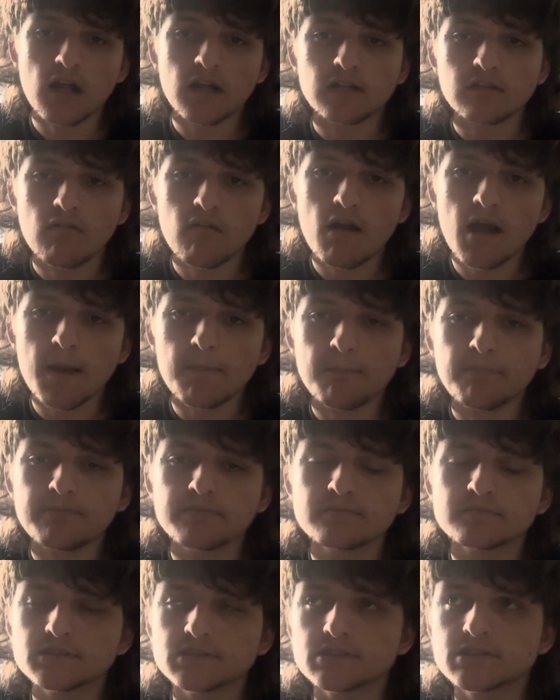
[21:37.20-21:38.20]
clip
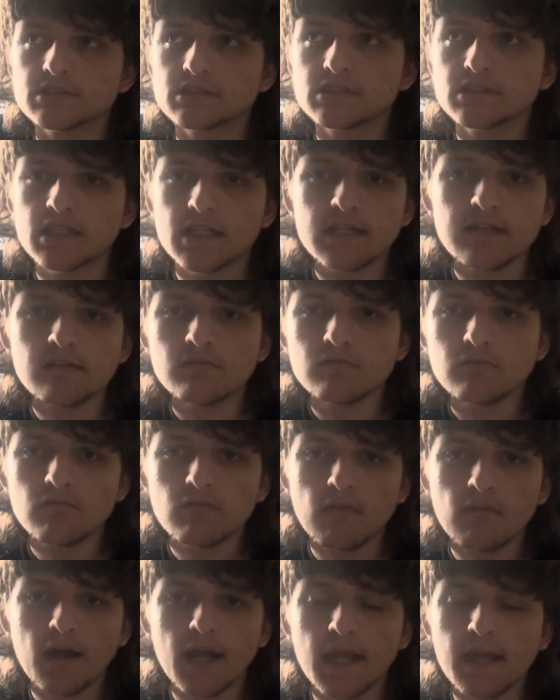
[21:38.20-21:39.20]
scene,
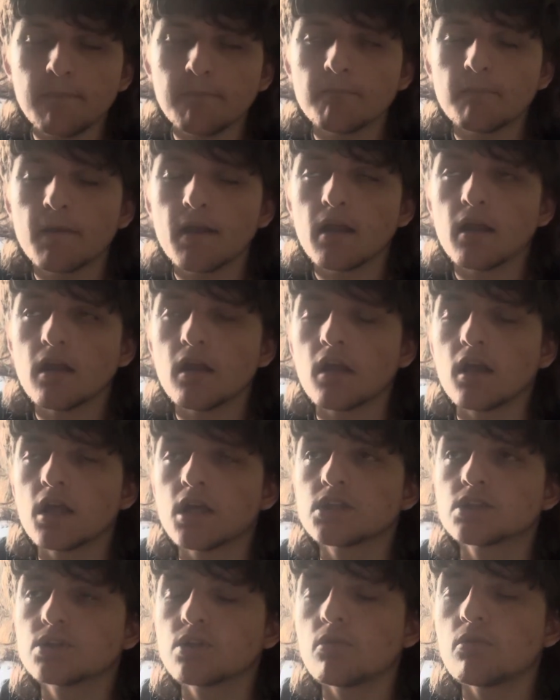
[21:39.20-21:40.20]
right?
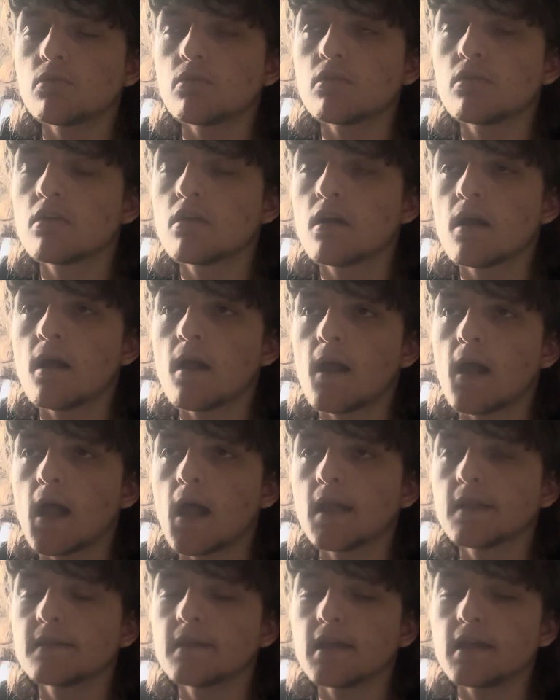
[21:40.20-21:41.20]
So,
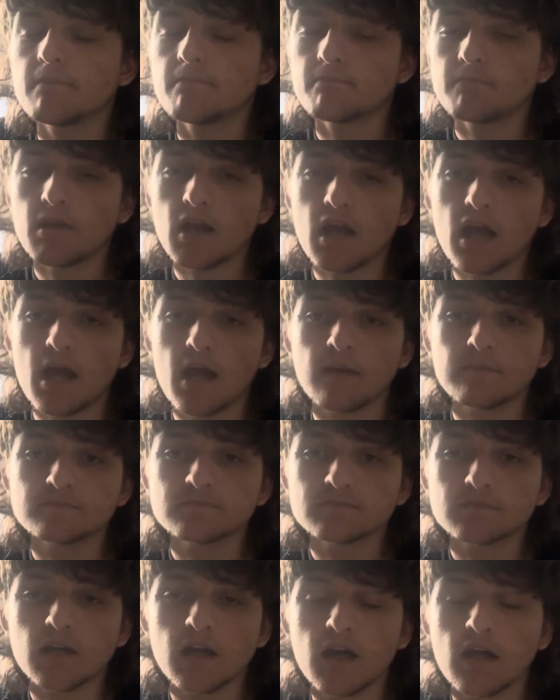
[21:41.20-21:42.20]
and then
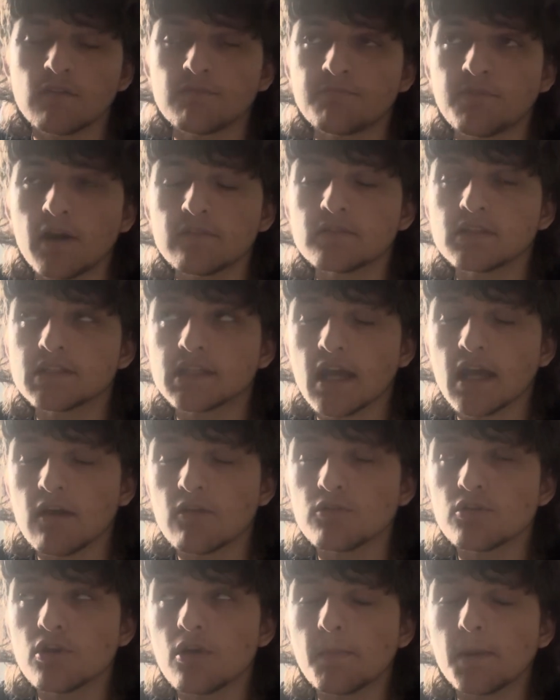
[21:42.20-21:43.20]
I'm afraid to
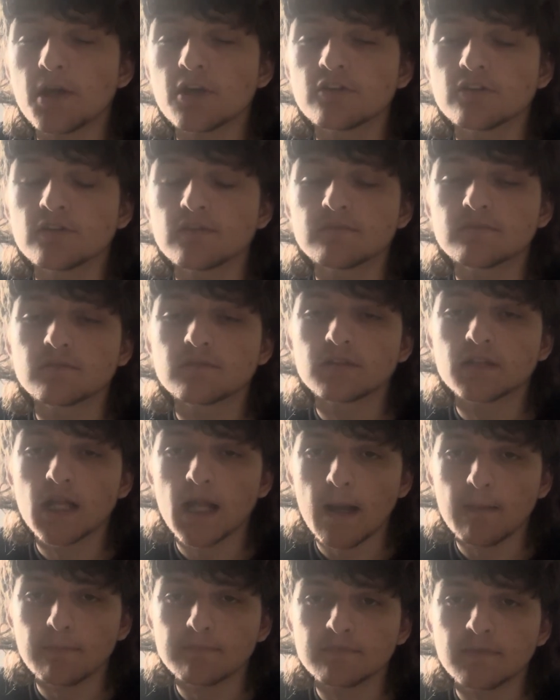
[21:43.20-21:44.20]
tell you about
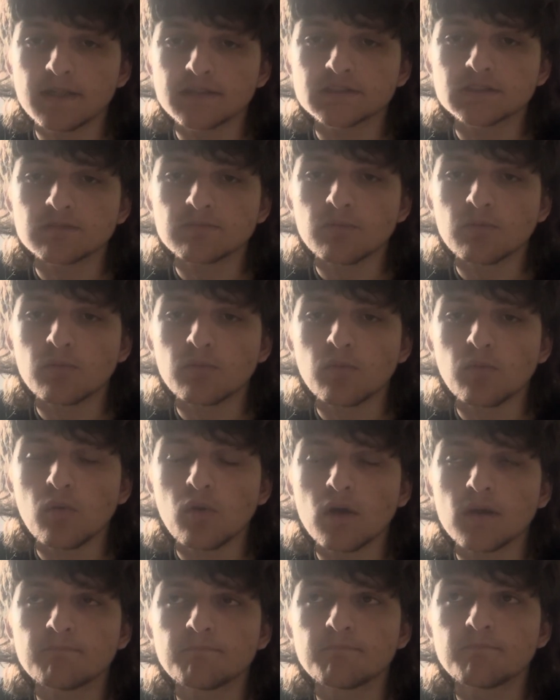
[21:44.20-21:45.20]
that miserable
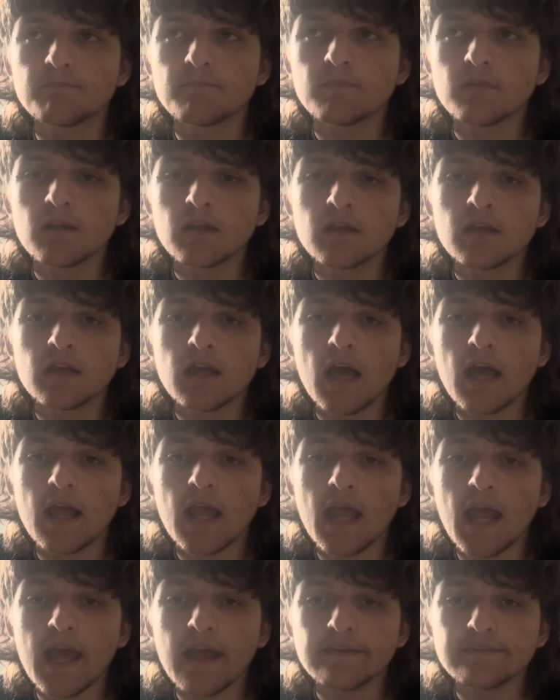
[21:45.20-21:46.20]
word
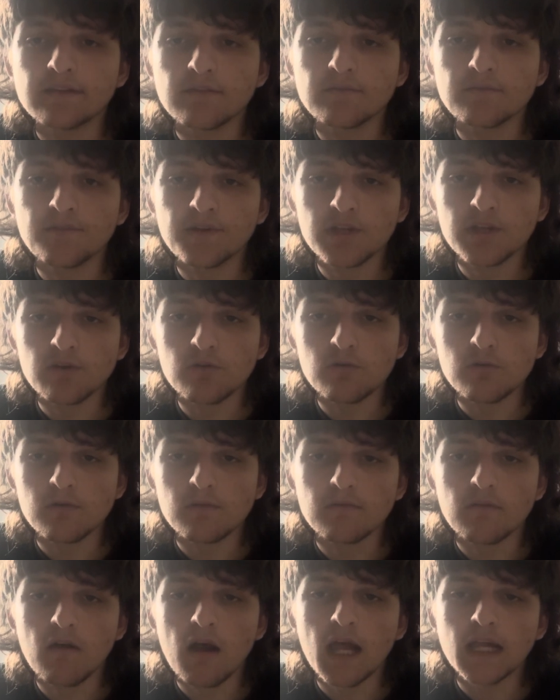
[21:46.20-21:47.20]
and end the video.
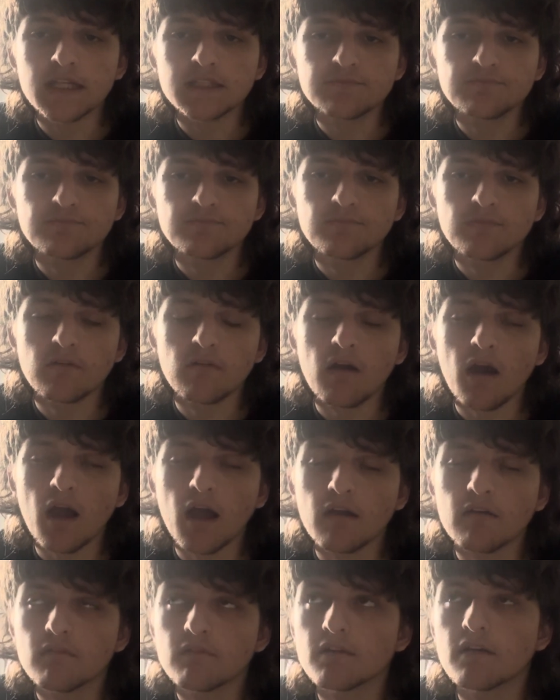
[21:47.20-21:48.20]

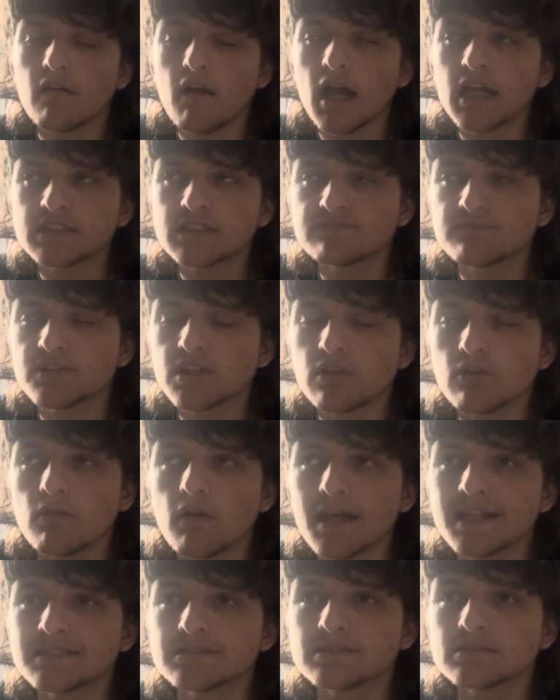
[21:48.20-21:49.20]
Last video
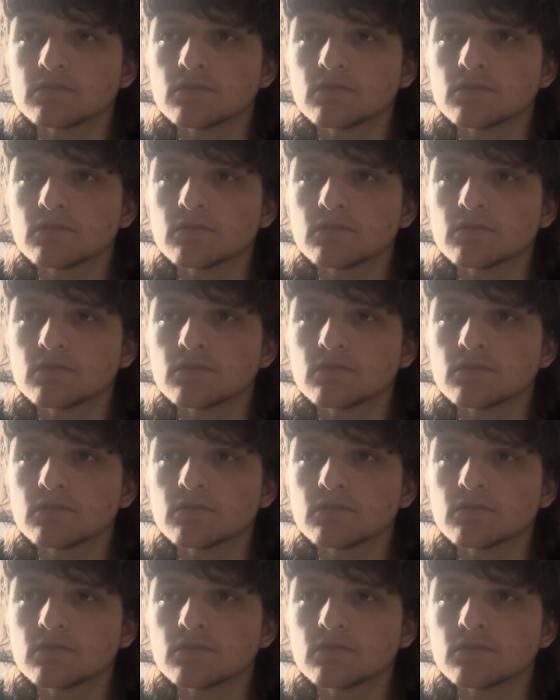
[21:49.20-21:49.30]
was